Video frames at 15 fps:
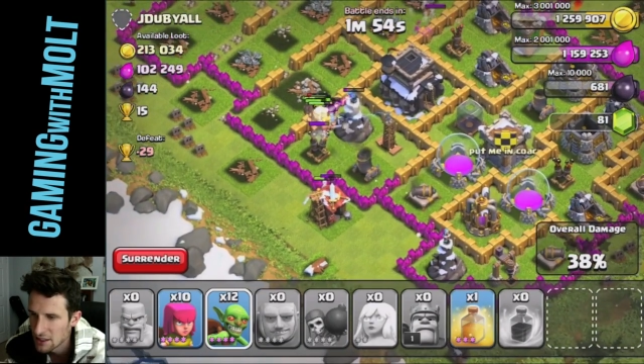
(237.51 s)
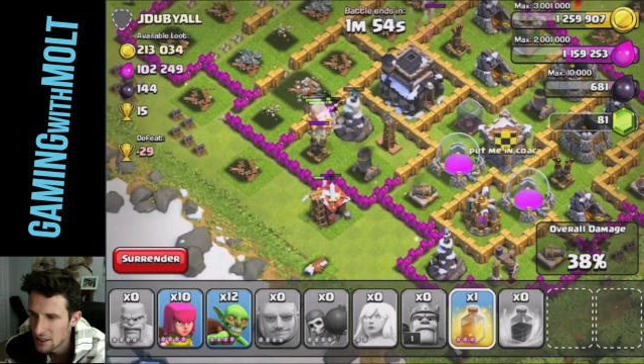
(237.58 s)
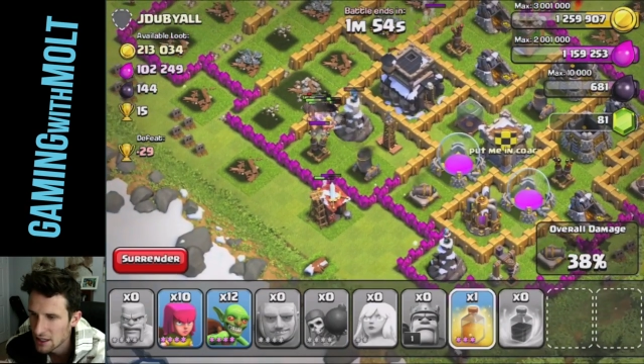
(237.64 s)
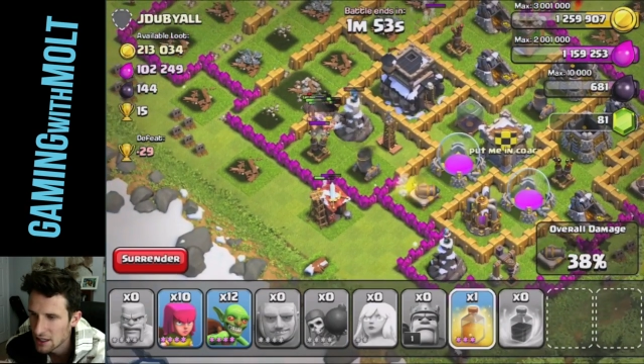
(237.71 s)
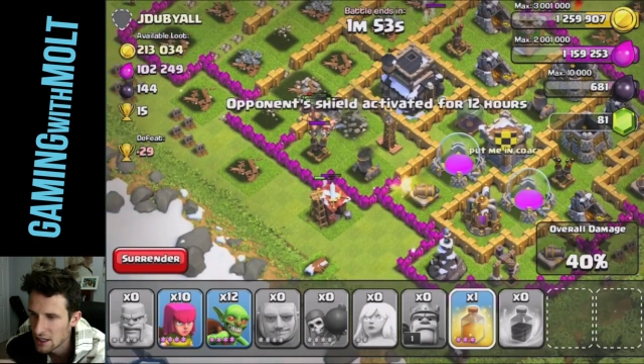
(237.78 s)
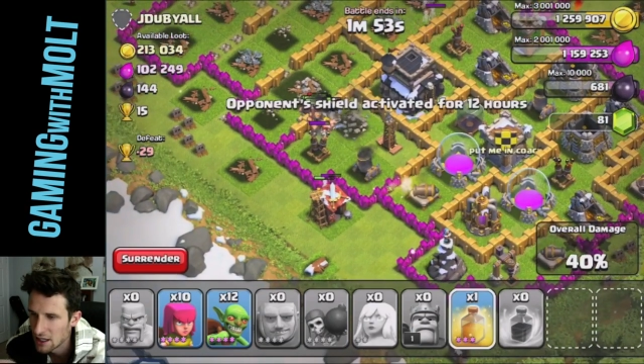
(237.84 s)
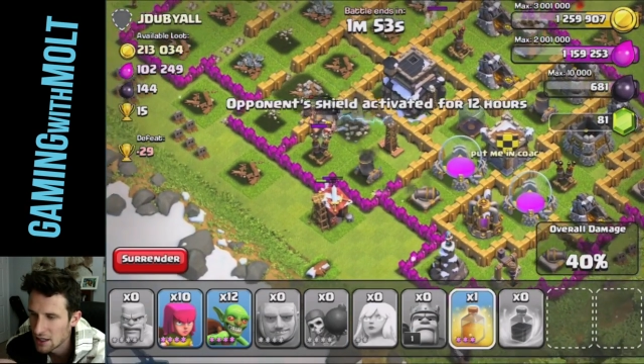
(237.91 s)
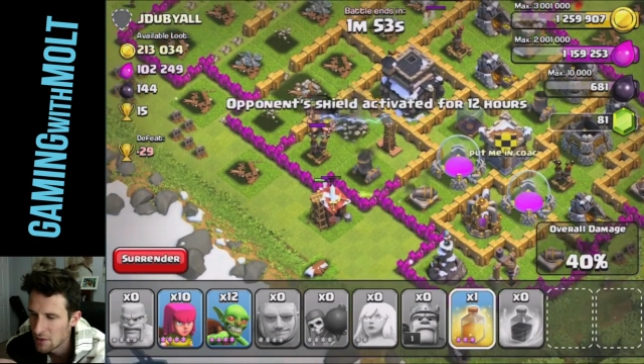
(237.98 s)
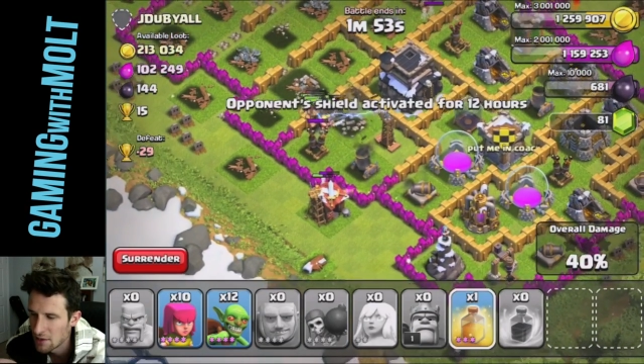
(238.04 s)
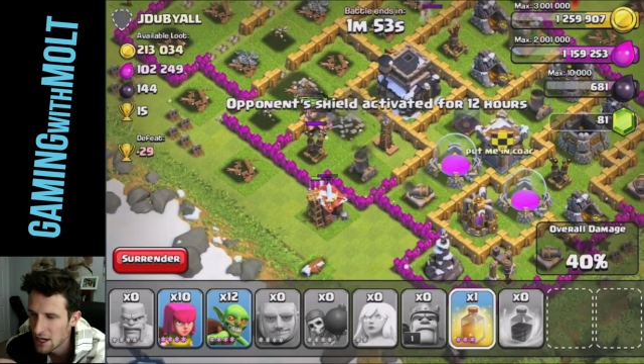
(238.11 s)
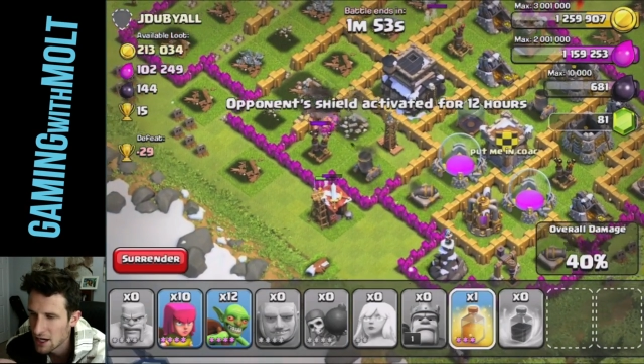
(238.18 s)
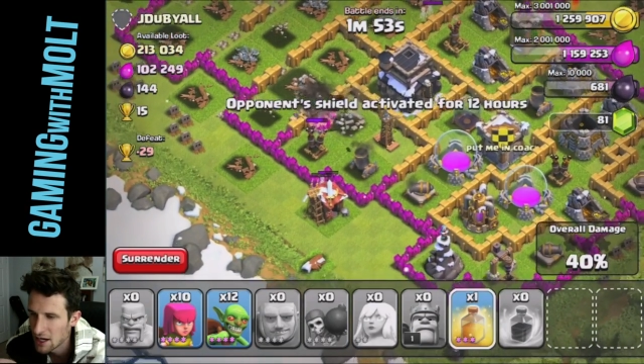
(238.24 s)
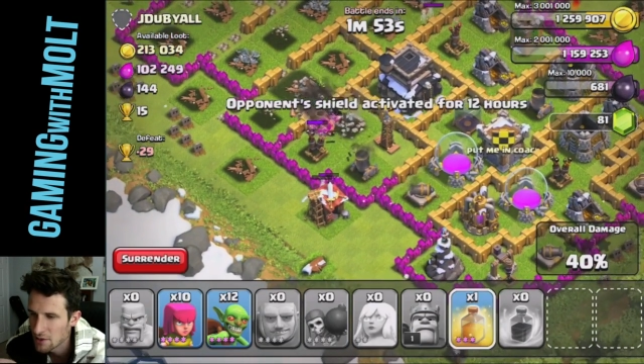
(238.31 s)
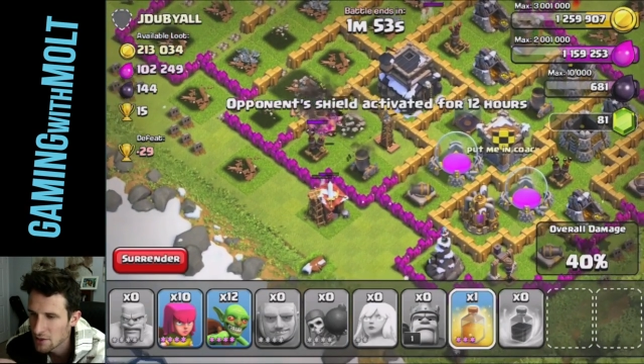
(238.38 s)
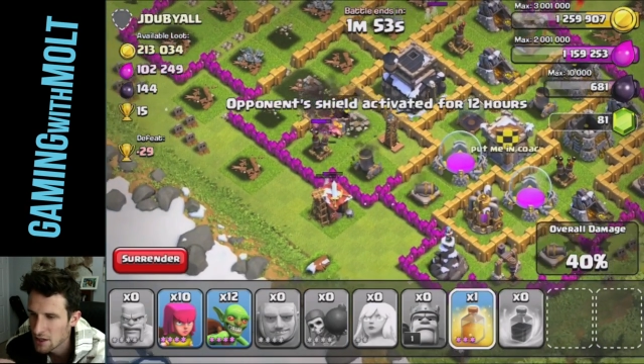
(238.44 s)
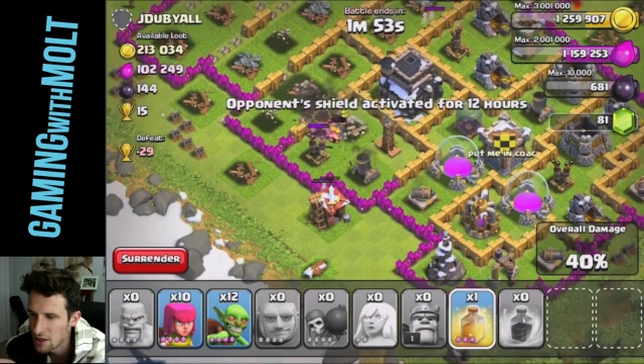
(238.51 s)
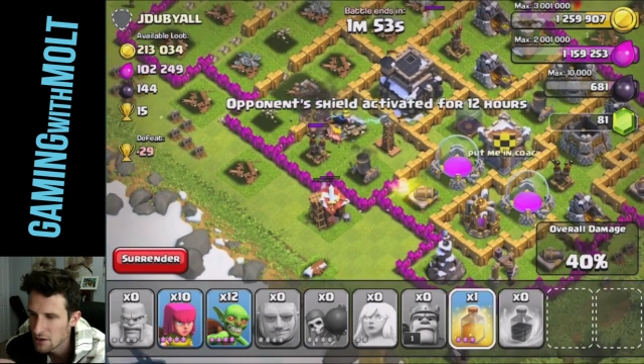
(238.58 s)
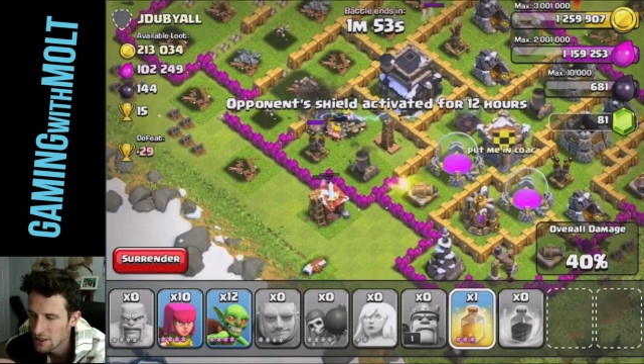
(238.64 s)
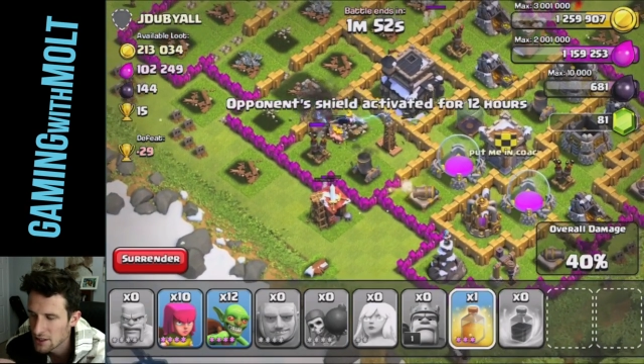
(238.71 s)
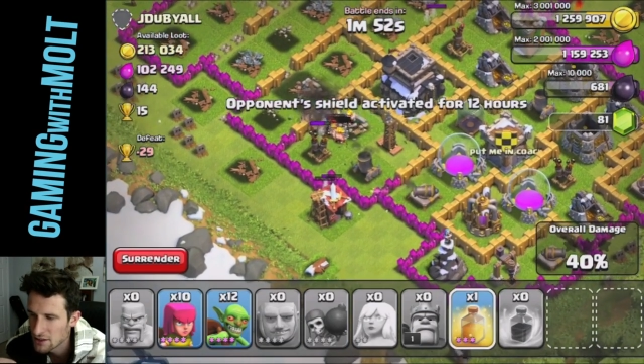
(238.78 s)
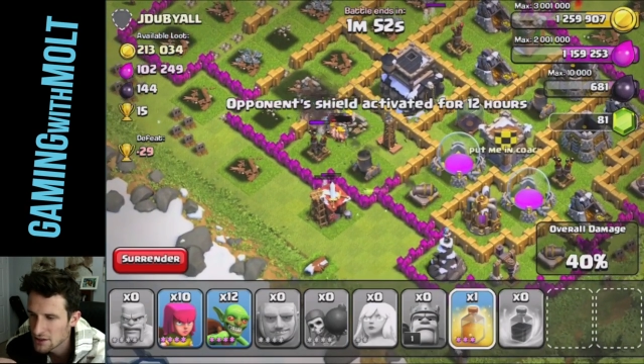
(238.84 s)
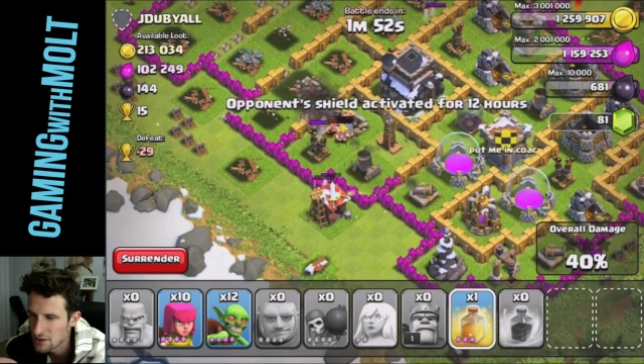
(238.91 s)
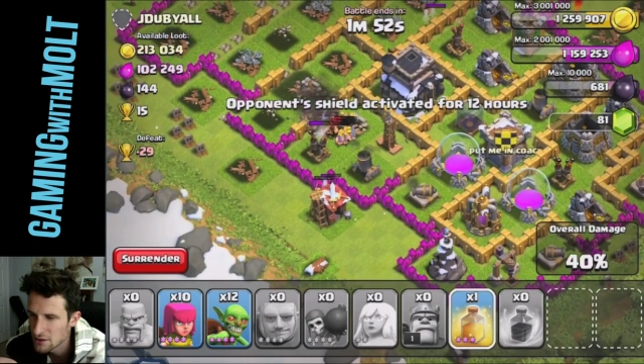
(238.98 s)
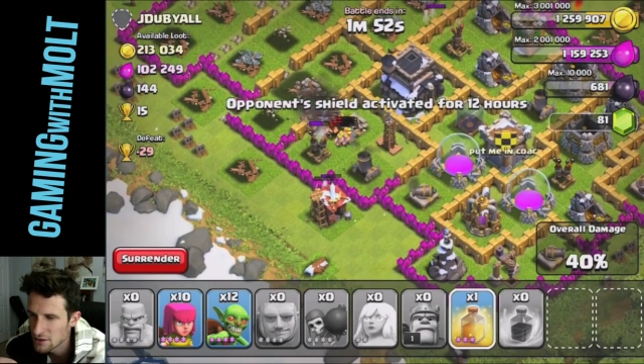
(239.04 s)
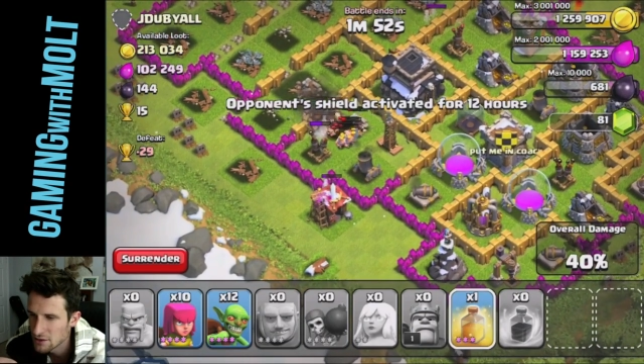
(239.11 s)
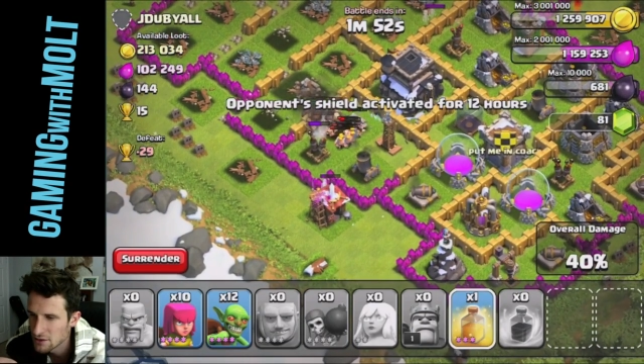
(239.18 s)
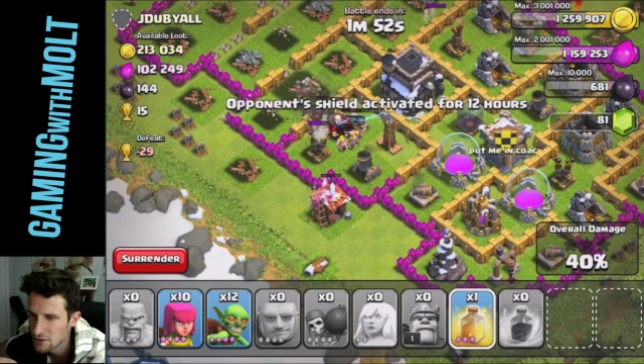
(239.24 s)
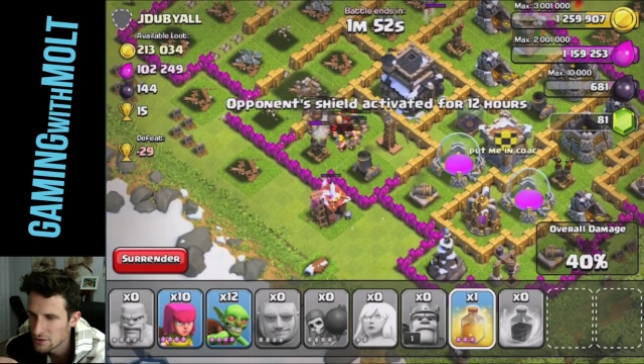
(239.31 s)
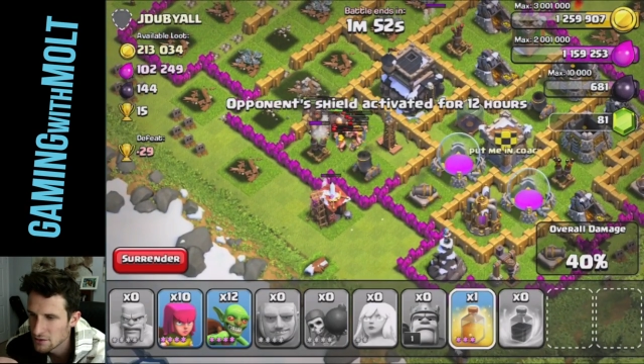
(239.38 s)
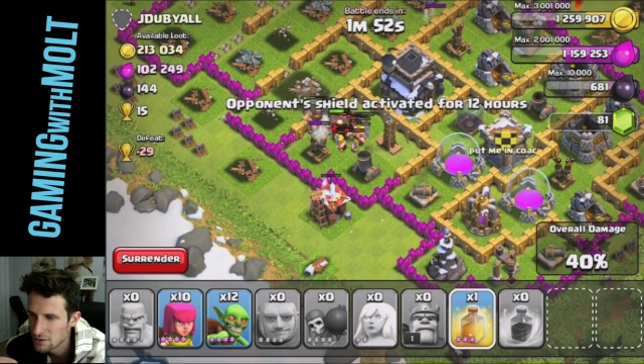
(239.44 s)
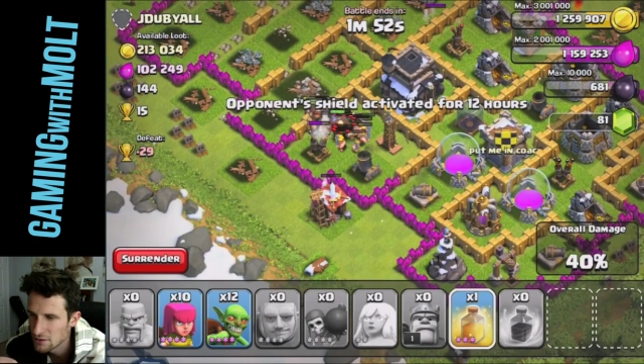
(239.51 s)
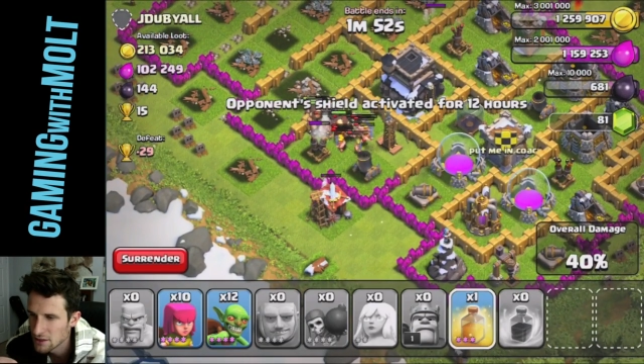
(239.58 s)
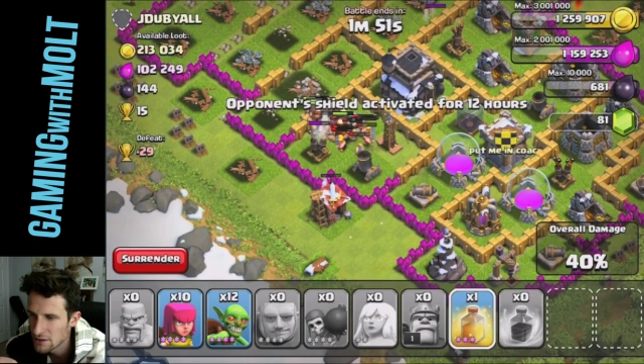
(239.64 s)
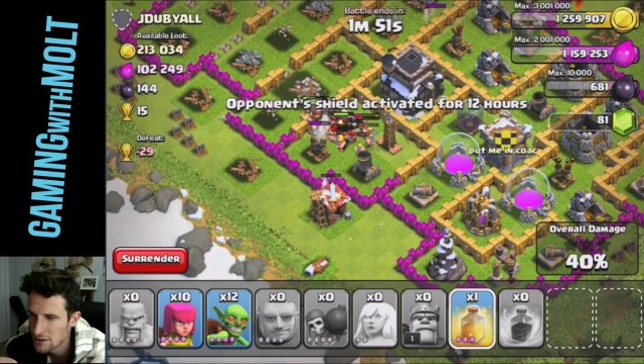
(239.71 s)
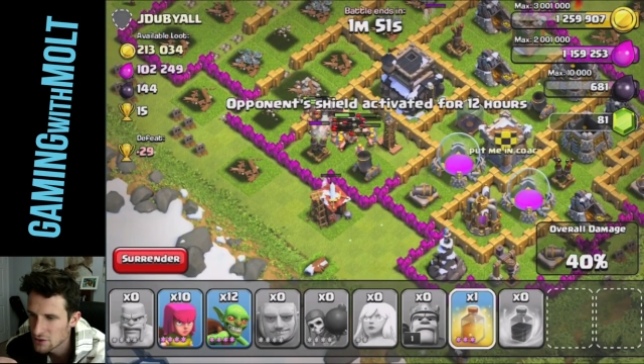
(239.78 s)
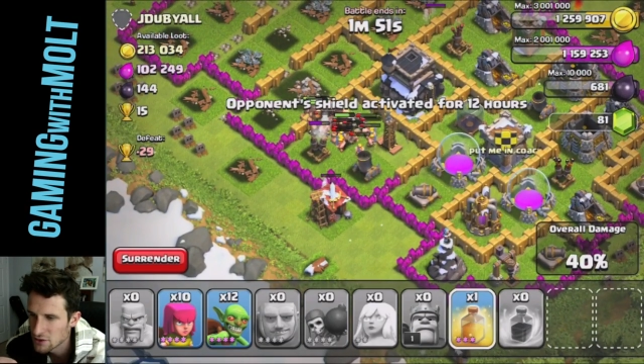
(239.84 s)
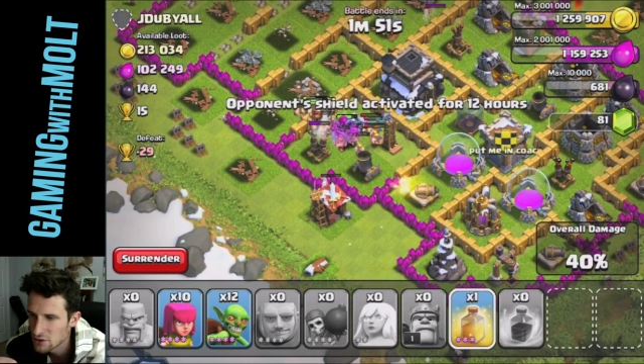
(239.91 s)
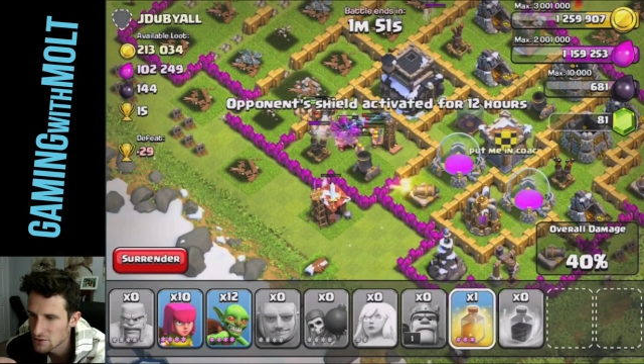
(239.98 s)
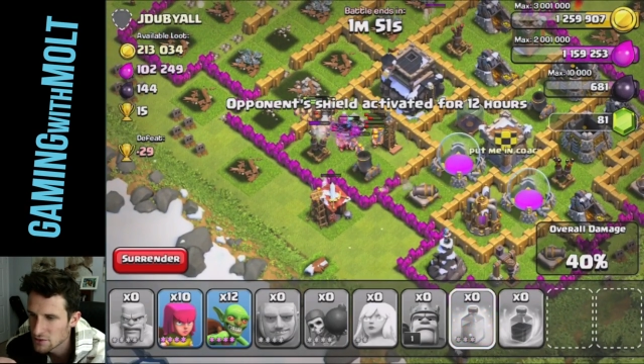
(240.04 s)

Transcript: Um, I'm going to let these troops